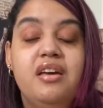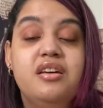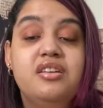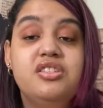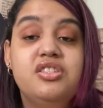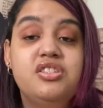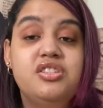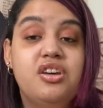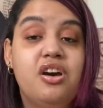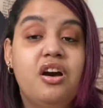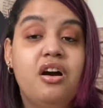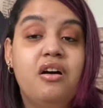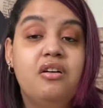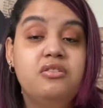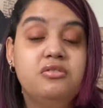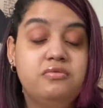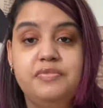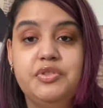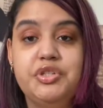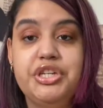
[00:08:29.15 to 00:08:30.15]

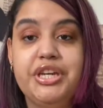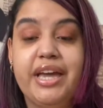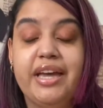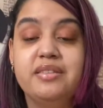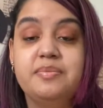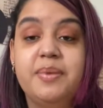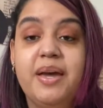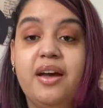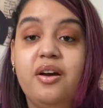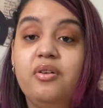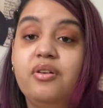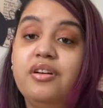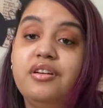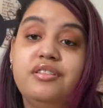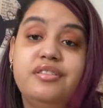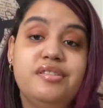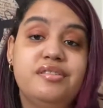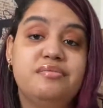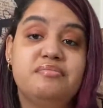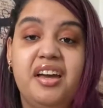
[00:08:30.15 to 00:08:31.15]
So she has
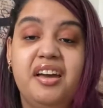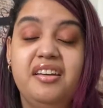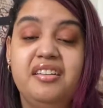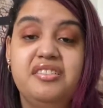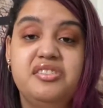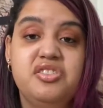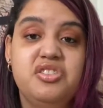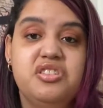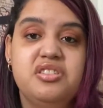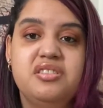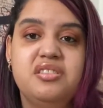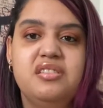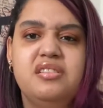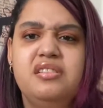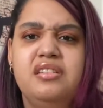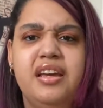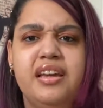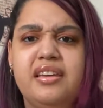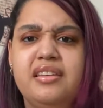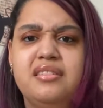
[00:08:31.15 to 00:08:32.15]
powers. I, it's just a
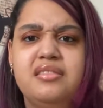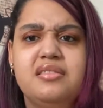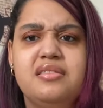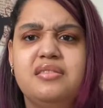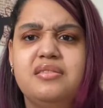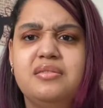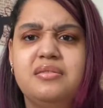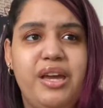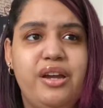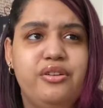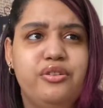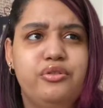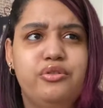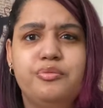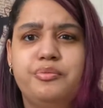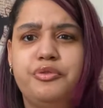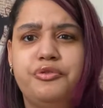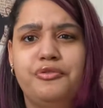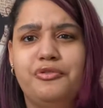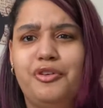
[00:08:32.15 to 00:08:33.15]
nice
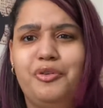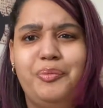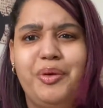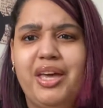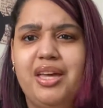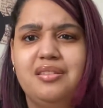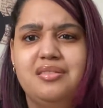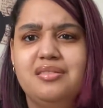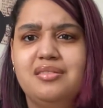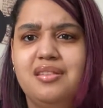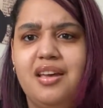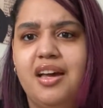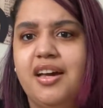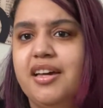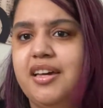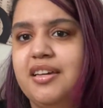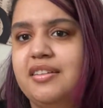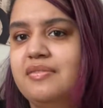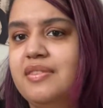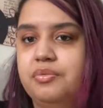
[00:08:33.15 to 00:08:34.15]
paranormal romance.
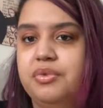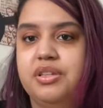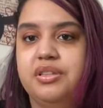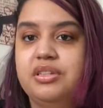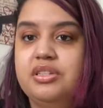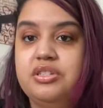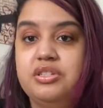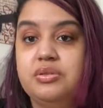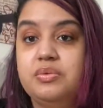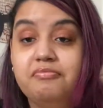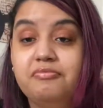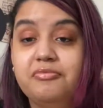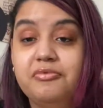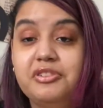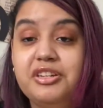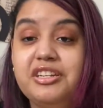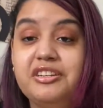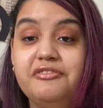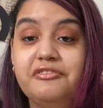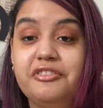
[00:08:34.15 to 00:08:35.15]
I really just
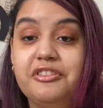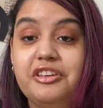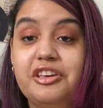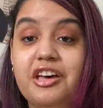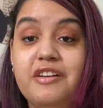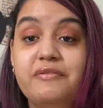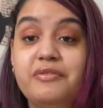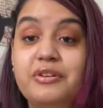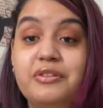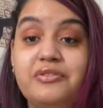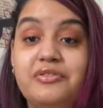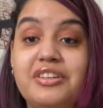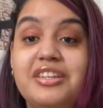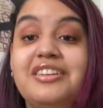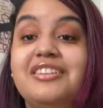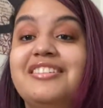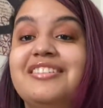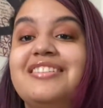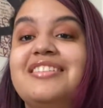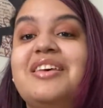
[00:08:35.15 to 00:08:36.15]
read it for the comfort
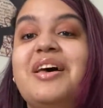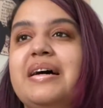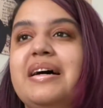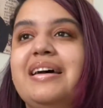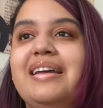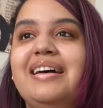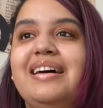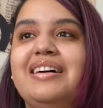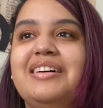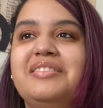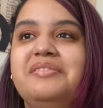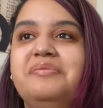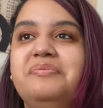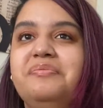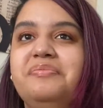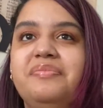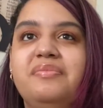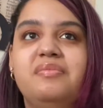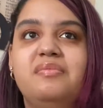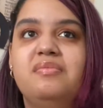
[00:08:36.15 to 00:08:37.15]
feels. But
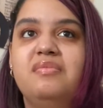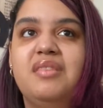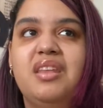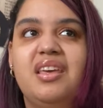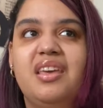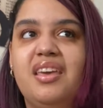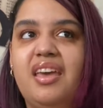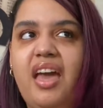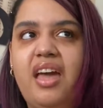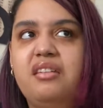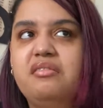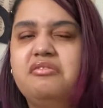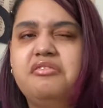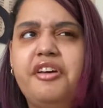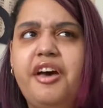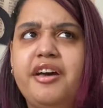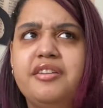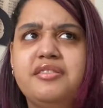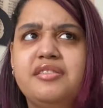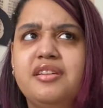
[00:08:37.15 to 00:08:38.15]
um, again,
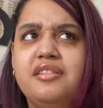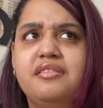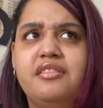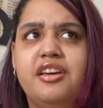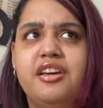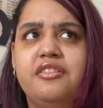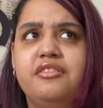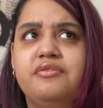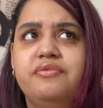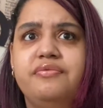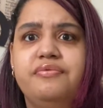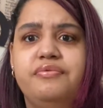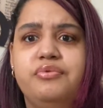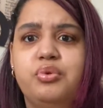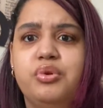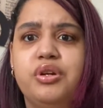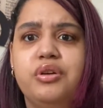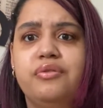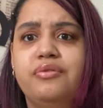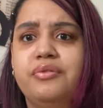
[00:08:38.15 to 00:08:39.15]
classic like
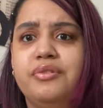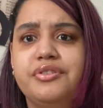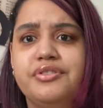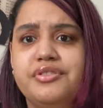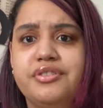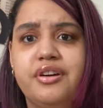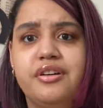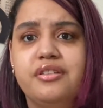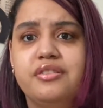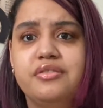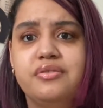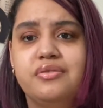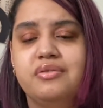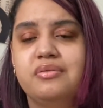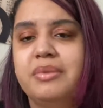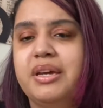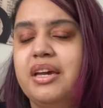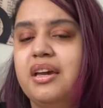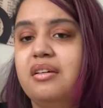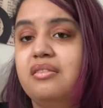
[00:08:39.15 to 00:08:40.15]
three or four stars for
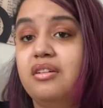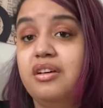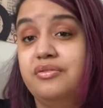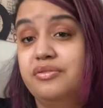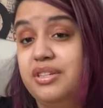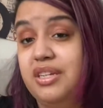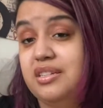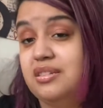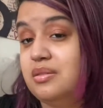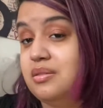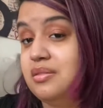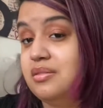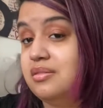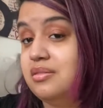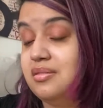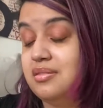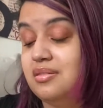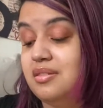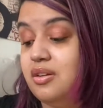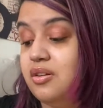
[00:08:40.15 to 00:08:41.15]
me. I love this
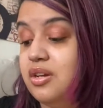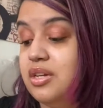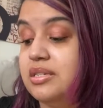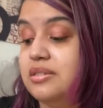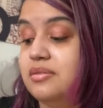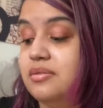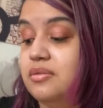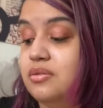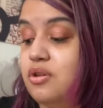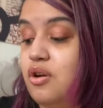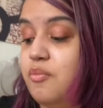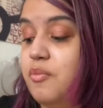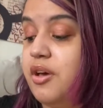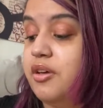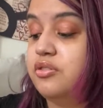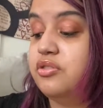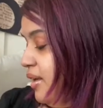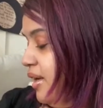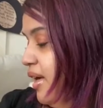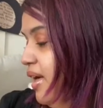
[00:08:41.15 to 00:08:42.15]
series so
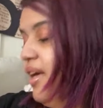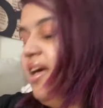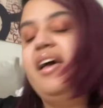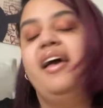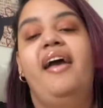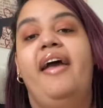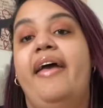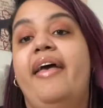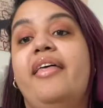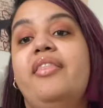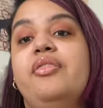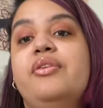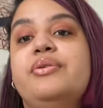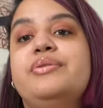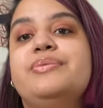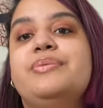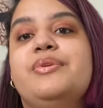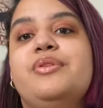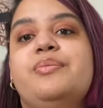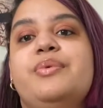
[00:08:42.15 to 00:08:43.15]
much. And
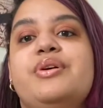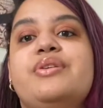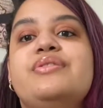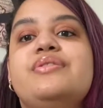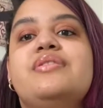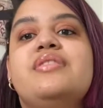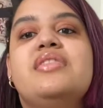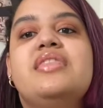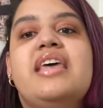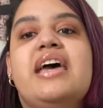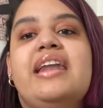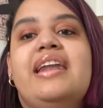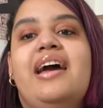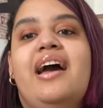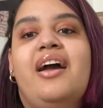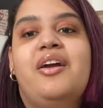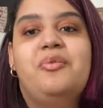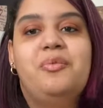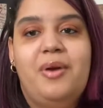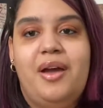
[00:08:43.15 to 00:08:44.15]
those were the books that
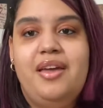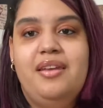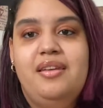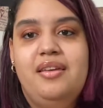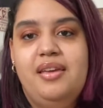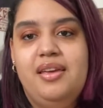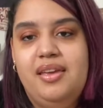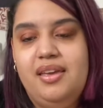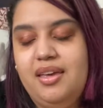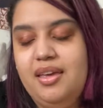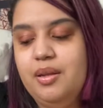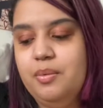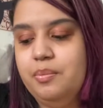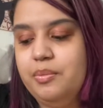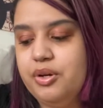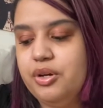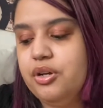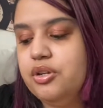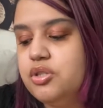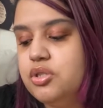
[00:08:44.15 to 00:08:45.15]
I read in
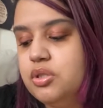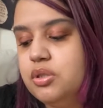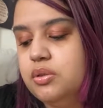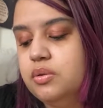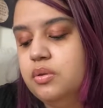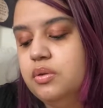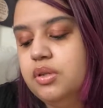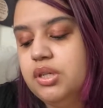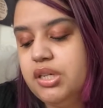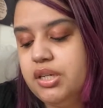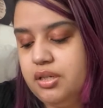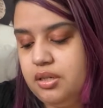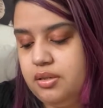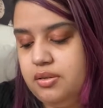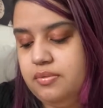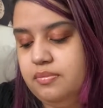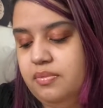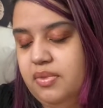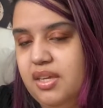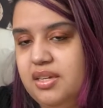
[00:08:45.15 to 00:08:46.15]
March or
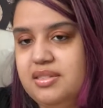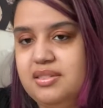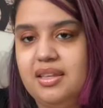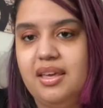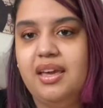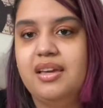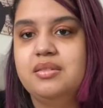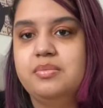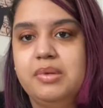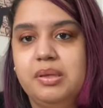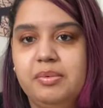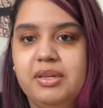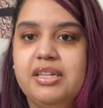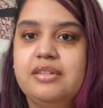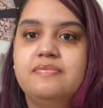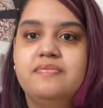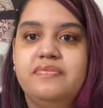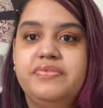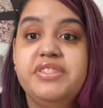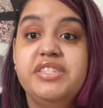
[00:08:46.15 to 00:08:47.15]
as the case
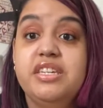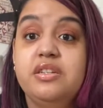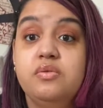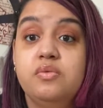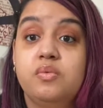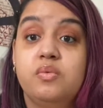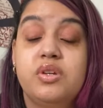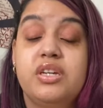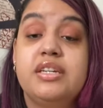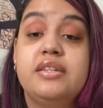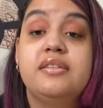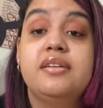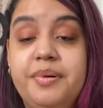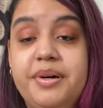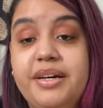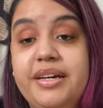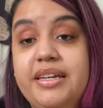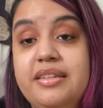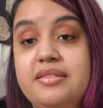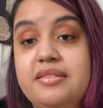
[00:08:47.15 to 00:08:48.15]
maybe Didn't read,
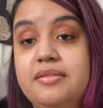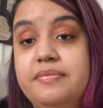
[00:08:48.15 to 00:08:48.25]
but